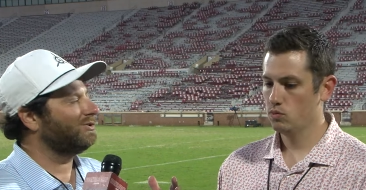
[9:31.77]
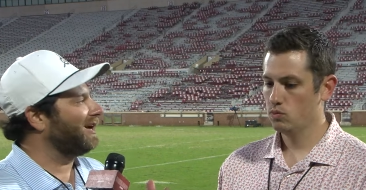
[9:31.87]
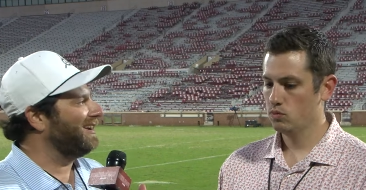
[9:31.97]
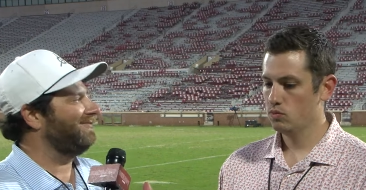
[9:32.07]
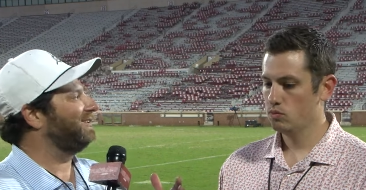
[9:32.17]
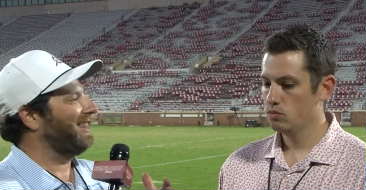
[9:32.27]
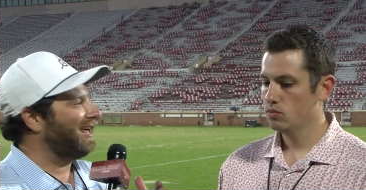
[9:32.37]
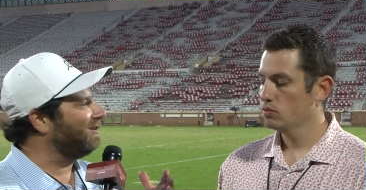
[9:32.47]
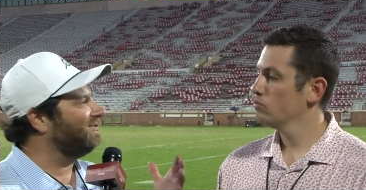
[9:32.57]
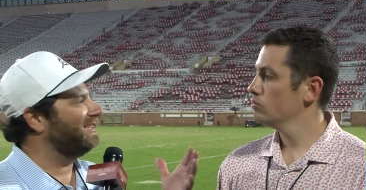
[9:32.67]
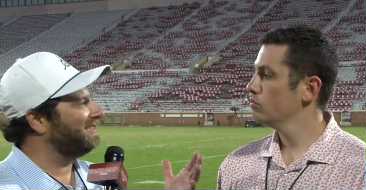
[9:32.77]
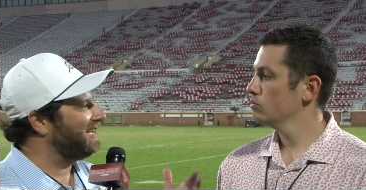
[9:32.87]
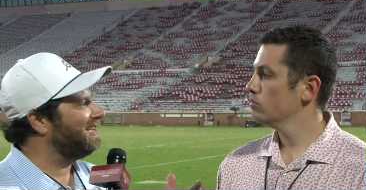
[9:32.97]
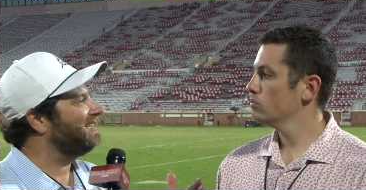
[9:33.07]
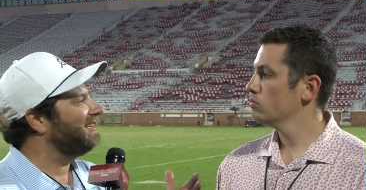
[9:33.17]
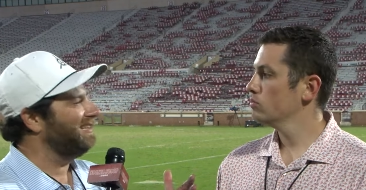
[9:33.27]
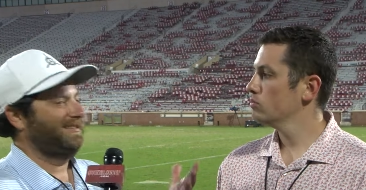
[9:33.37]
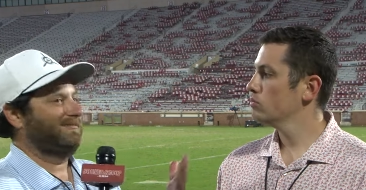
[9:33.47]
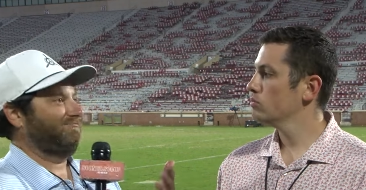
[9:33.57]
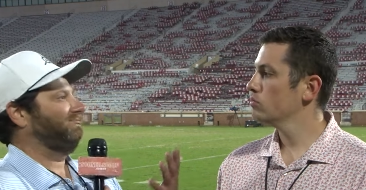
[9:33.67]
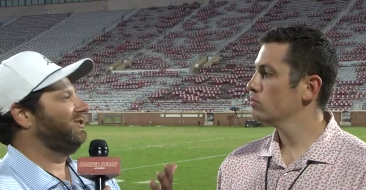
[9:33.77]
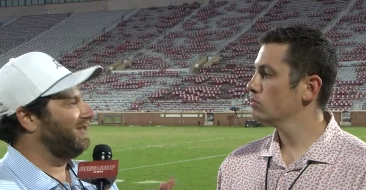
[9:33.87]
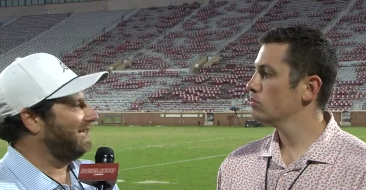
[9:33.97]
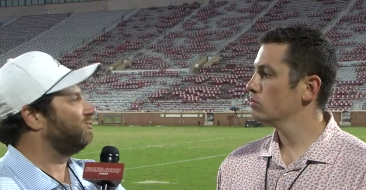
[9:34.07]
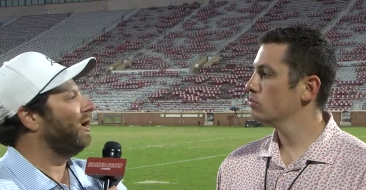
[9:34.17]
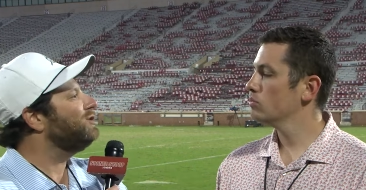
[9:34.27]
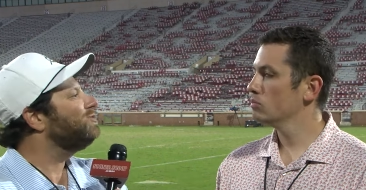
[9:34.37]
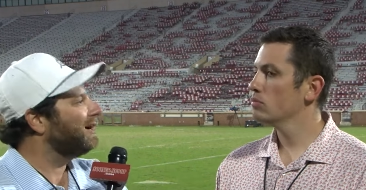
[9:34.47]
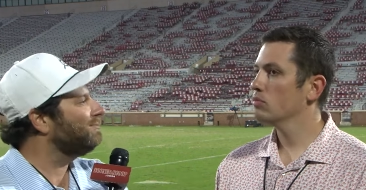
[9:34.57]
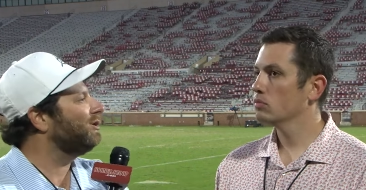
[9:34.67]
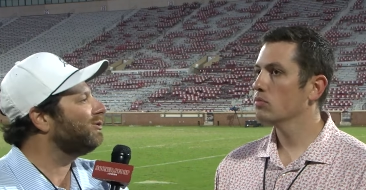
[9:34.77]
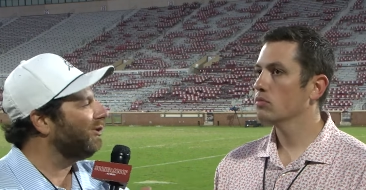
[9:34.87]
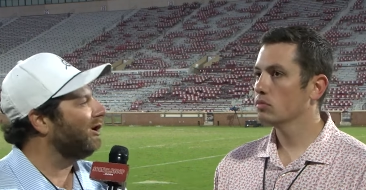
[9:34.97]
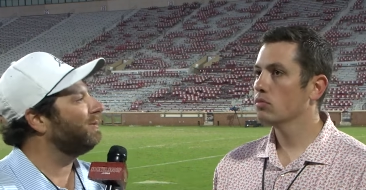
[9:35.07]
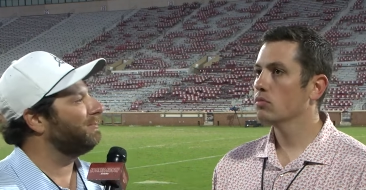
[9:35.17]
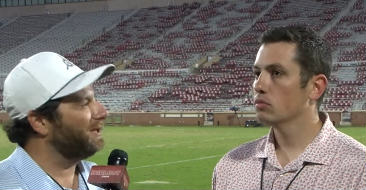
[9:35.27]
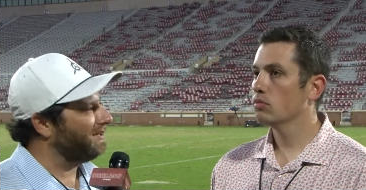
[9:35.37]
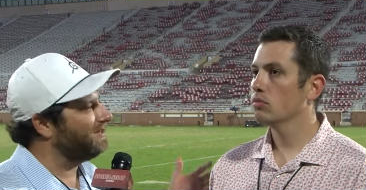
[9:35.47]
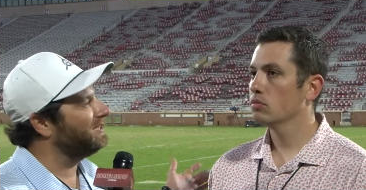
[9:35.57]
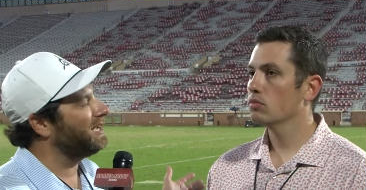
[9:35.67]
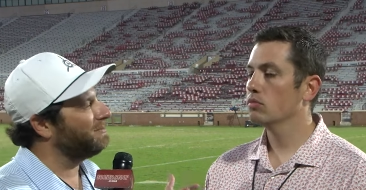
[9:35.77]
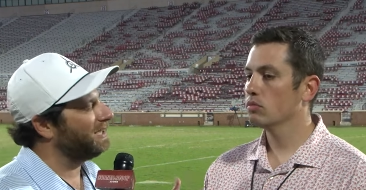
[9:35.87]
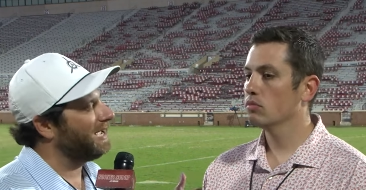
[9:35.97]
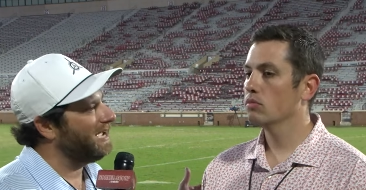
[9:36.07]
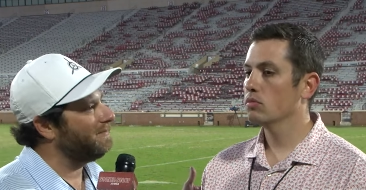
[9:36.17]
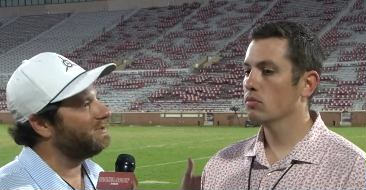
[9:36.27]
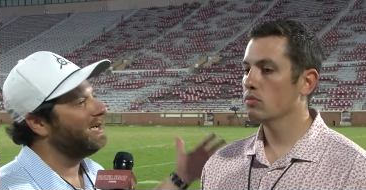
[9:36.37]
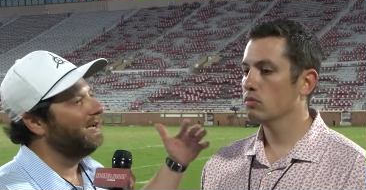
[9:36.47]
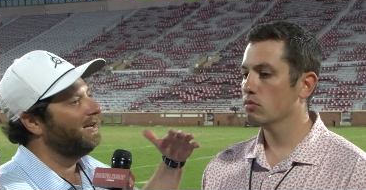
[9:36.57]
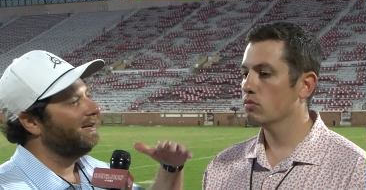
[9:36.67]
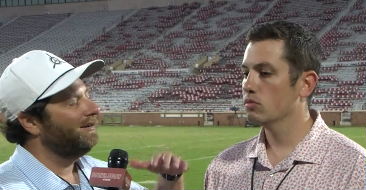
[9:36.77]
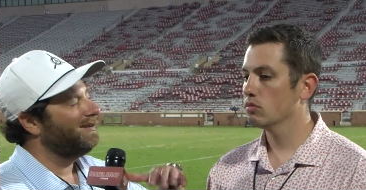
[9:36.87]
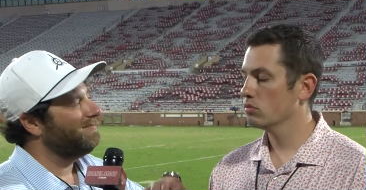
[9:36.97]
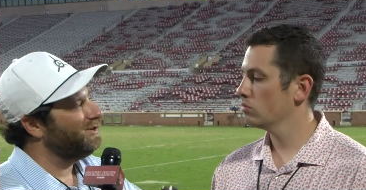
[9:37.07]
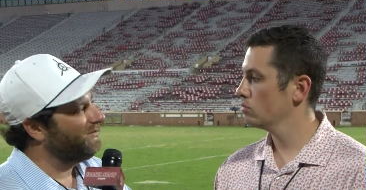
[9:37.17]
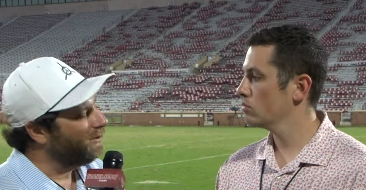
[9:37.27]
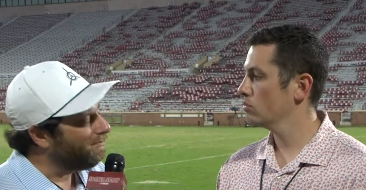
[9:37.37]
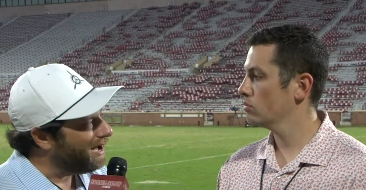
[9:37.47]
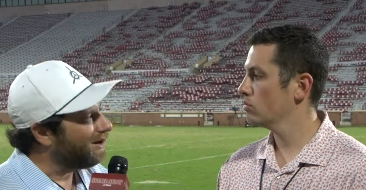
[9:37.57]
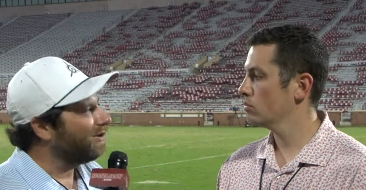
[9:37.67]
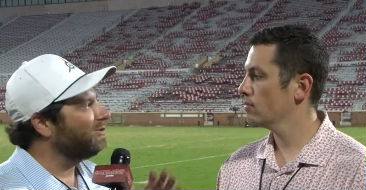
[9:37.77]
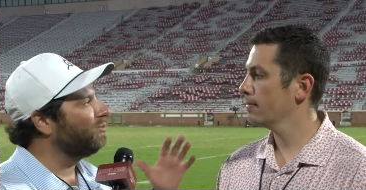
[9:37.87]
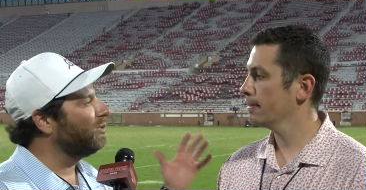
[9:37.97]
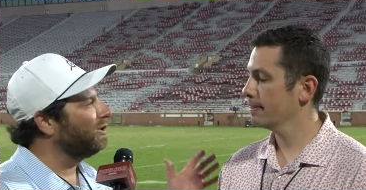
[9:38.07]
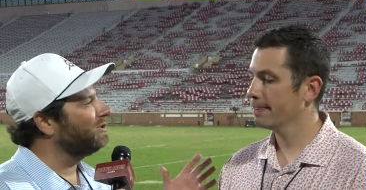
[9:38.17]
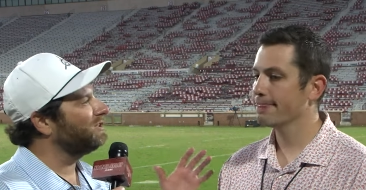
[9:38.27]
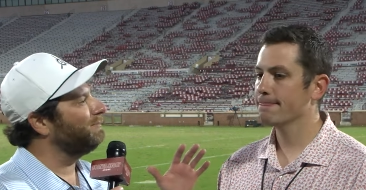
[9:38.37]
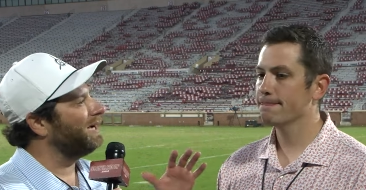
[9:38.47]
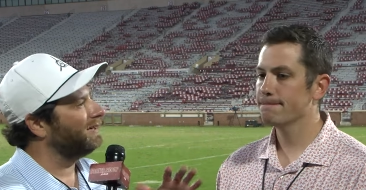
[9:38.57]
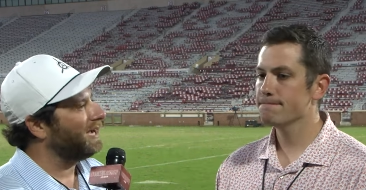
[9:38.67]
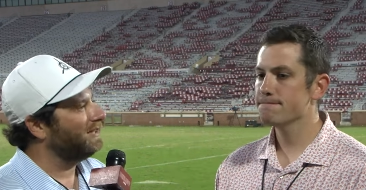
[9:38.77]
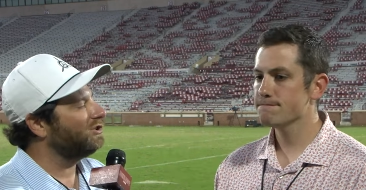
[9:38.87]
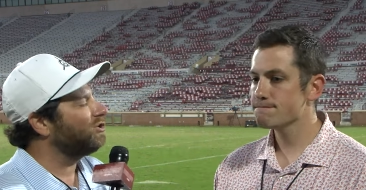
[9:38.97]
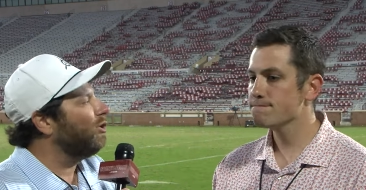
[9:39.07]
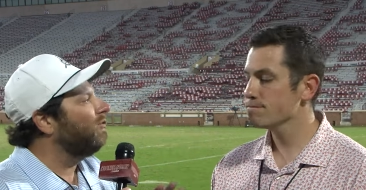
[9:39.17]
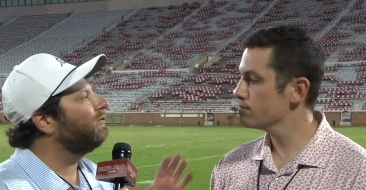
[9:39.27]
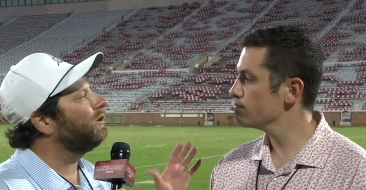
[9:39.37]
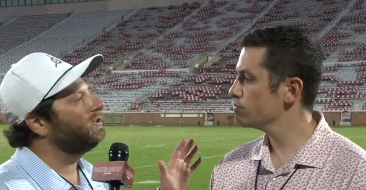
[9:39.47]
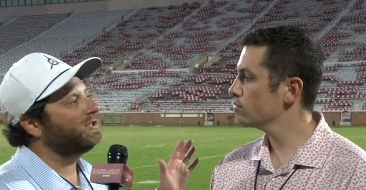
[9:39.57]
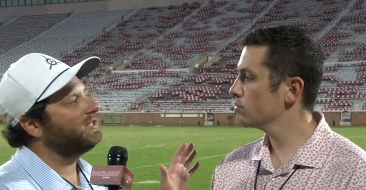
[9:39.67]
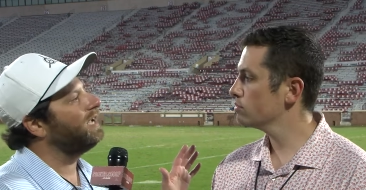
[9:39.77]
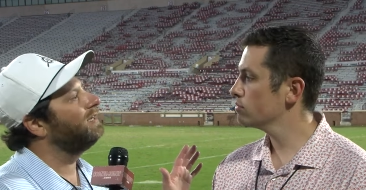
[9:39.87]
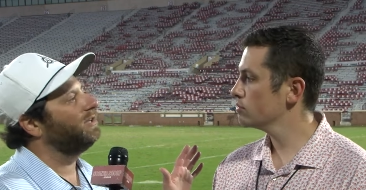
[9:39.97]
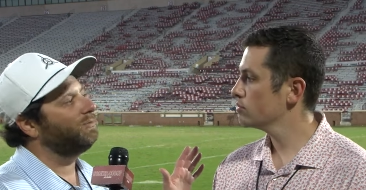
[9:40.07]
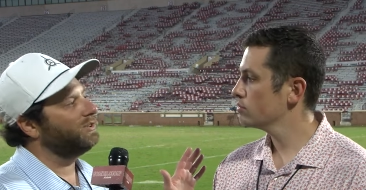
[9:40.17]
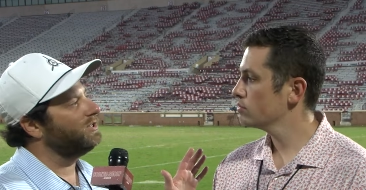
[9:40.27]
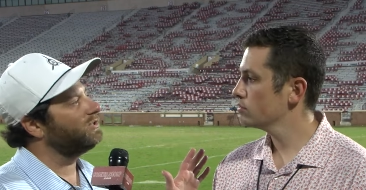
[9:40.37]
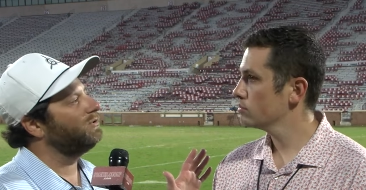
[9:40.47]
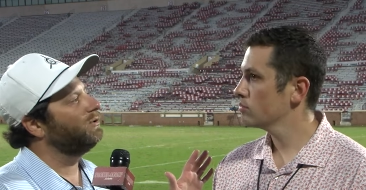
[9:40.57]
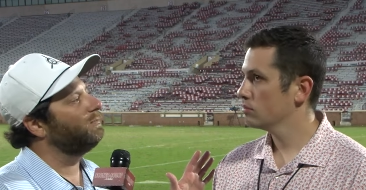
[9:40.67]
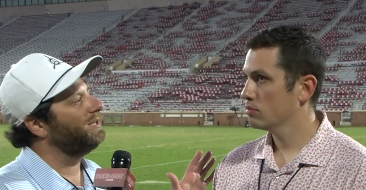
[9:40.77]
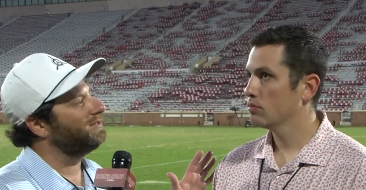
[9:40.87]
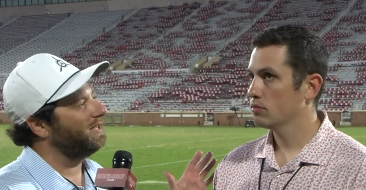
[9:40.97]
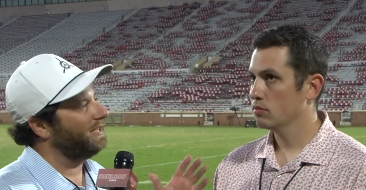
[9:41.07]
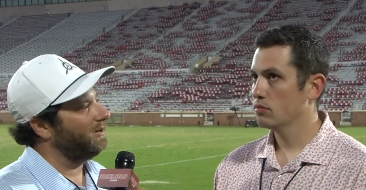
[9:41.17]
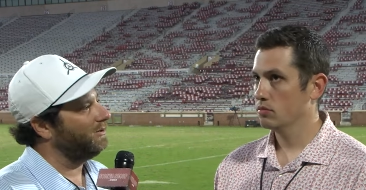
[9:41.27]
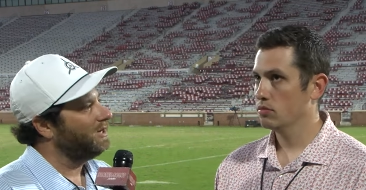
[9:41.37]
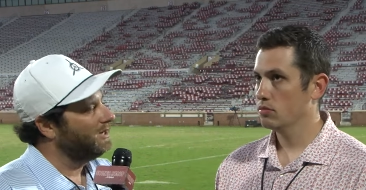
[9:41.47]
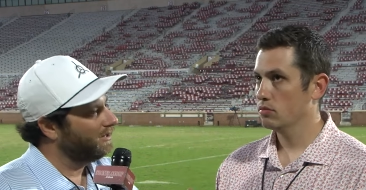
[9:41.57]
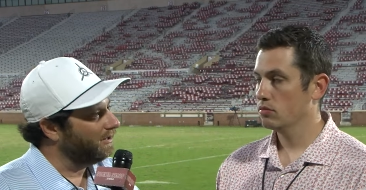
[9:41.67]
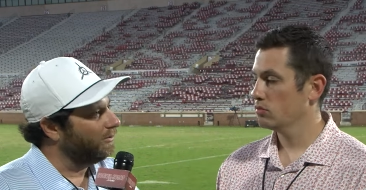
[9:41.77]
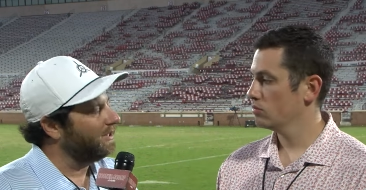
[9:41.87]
Speaker 1: sign up a letter of intent, that's why you come to Oklahoma to play in these types of games you feel better, worse about kind of just overall standing with this group as they now go